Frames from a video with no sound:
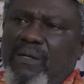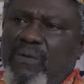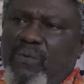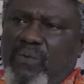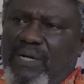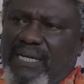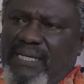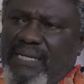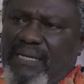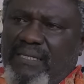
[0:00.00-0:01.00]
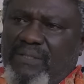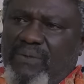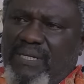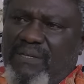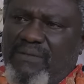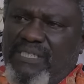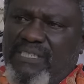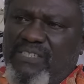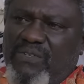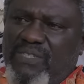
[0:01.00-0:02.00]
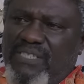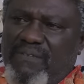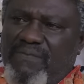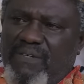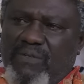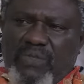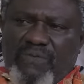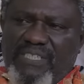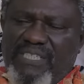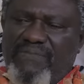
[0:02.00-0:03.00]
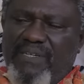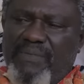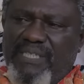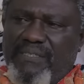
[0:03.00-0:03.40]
Why are you counting yourself out of this family?